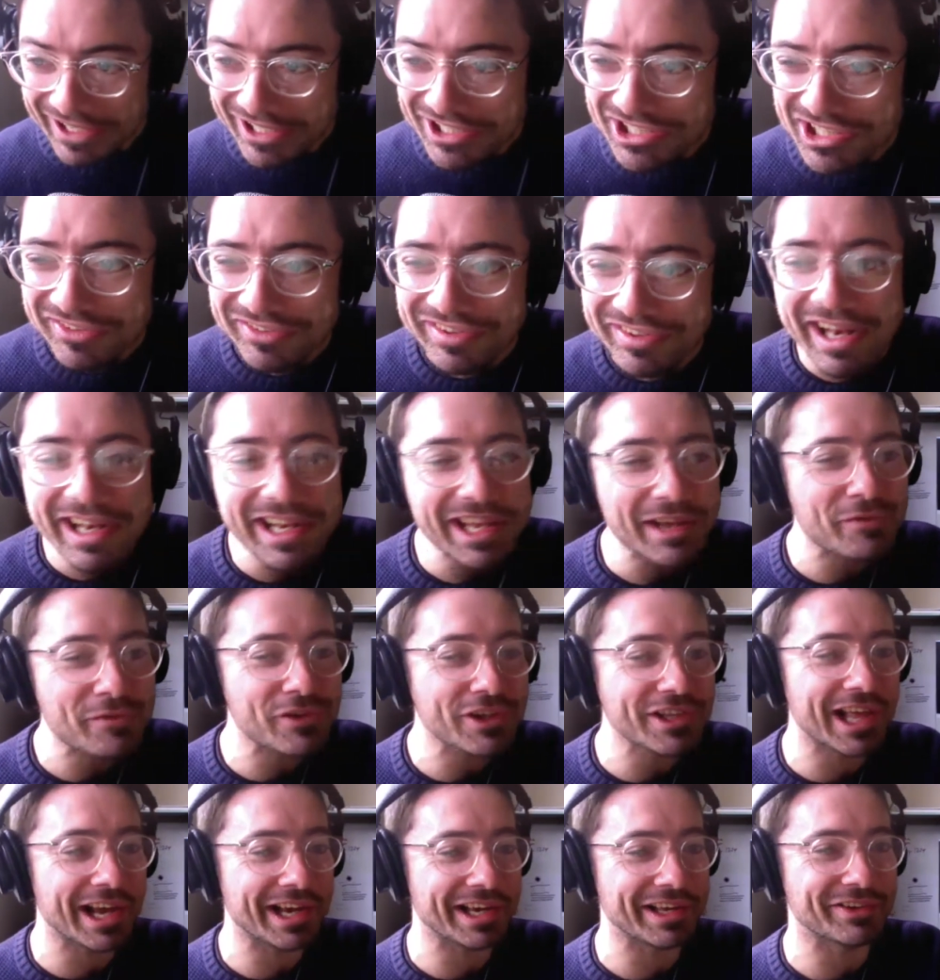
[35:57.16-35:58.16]
She said, if
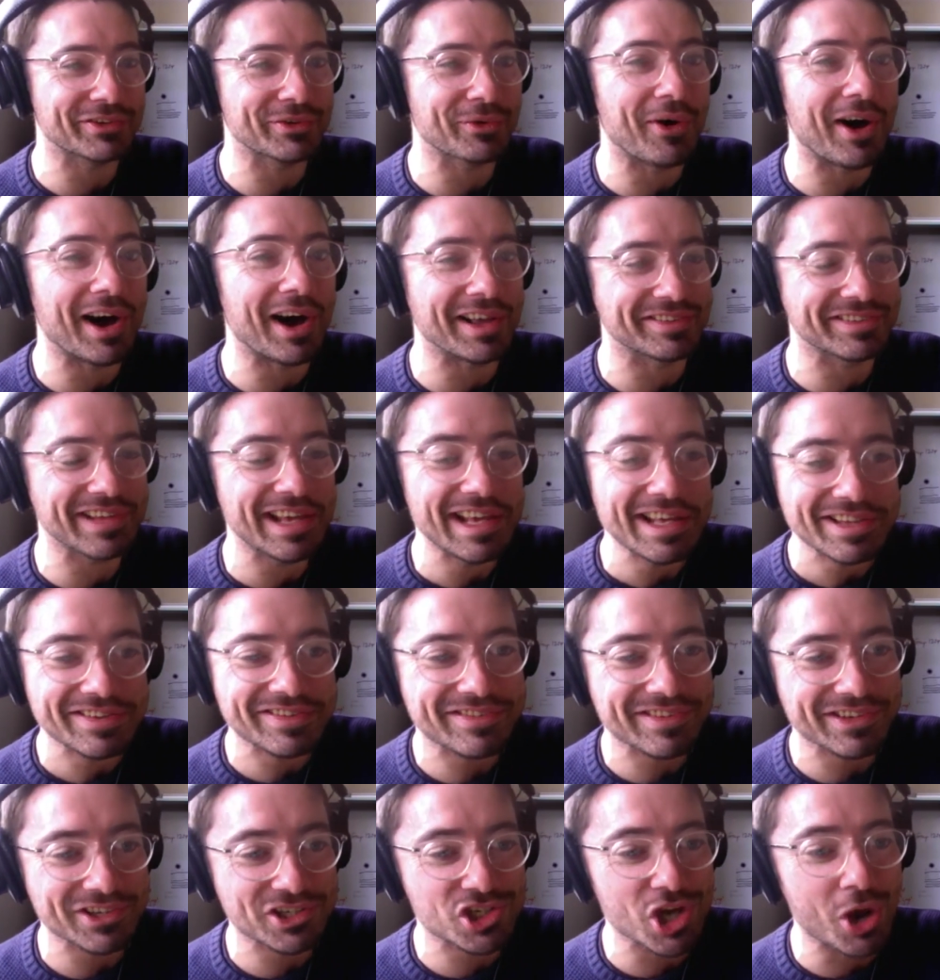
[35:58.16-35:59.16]
you're lucky twice,
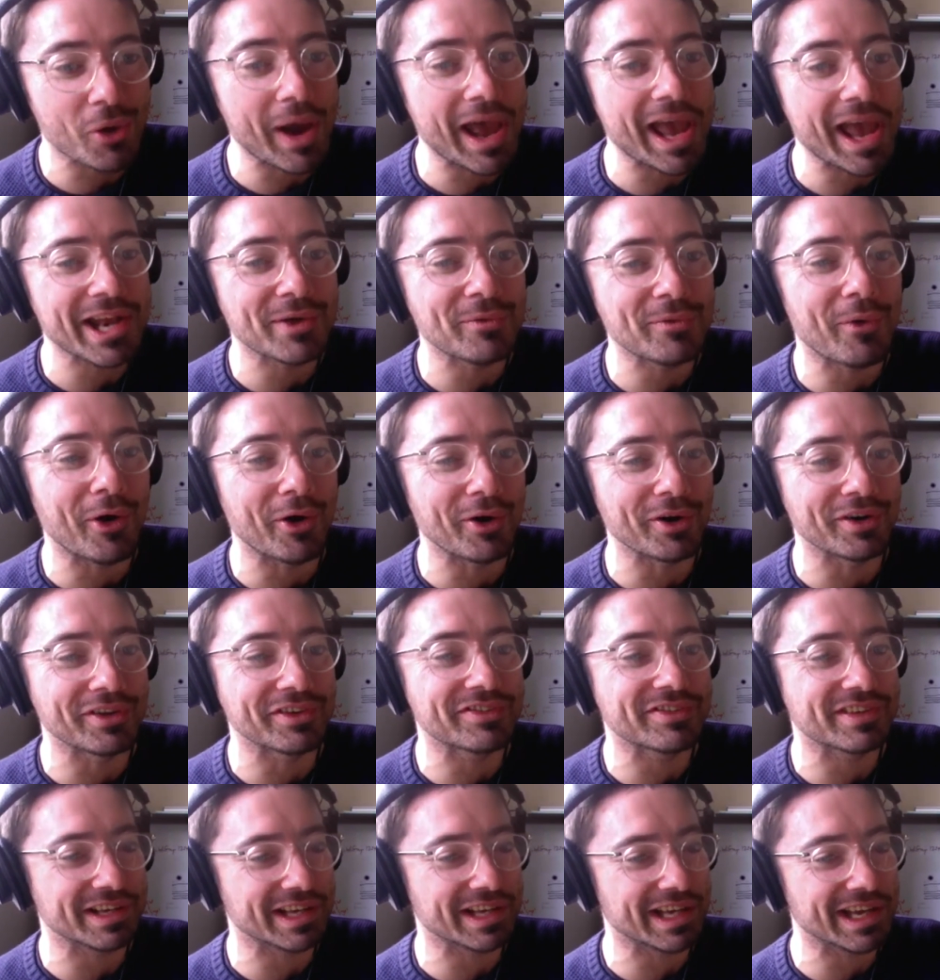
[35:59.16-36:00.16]
Joanne and Warren
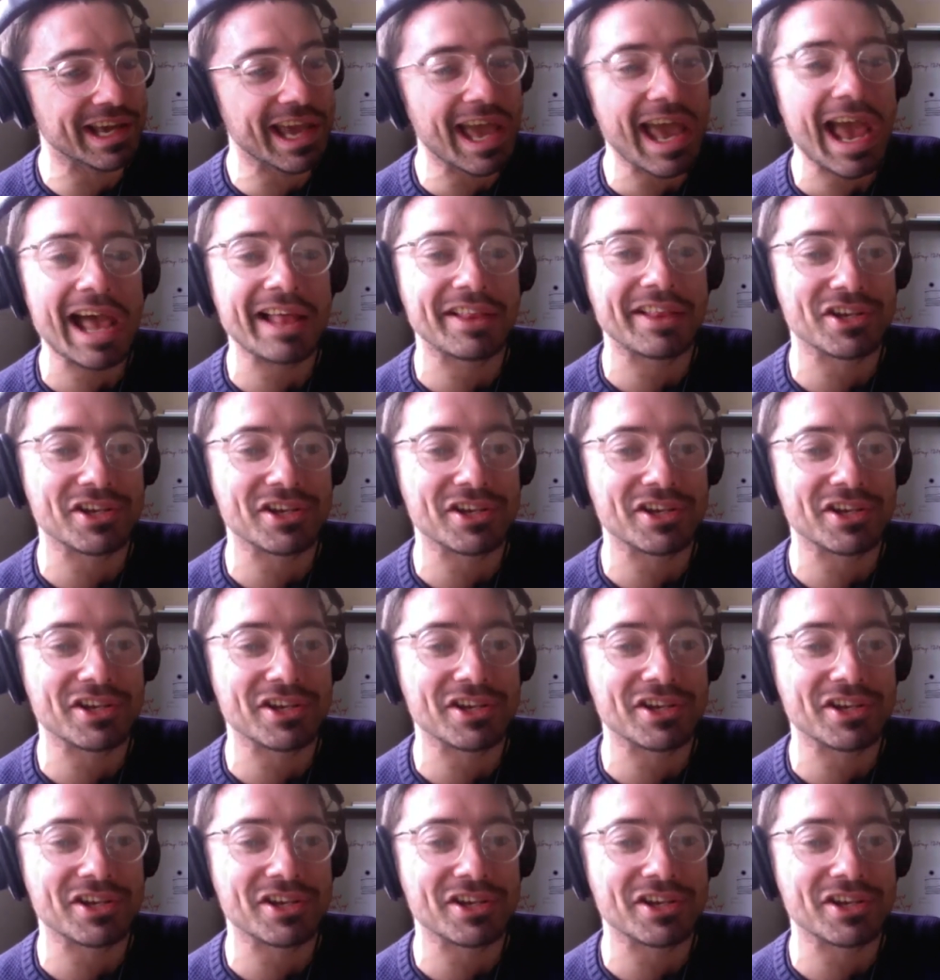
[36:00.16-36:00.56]
singing, and